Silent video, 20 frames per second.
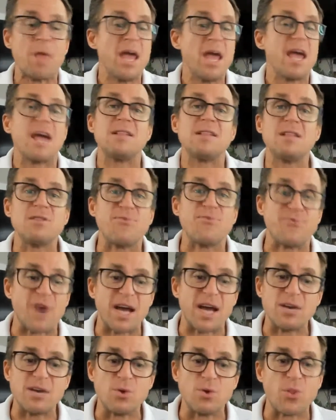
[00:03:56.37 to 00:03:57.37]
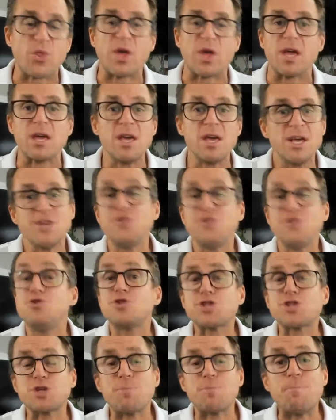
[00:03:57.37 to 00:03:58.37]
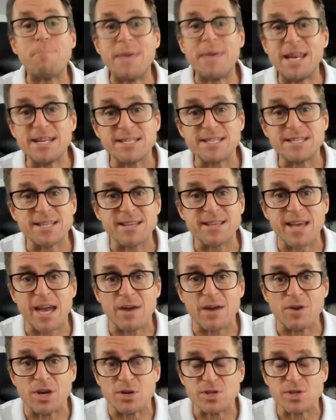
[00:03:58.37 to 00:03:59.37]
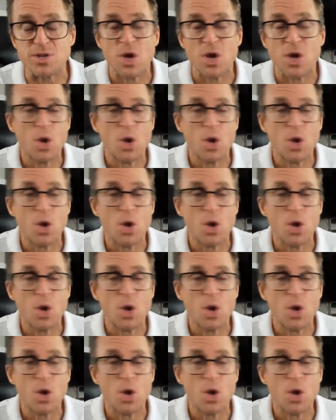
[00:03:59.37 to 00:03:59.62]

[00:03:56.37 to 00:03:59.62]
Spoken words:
And then the final thing, you submit it to the carriers.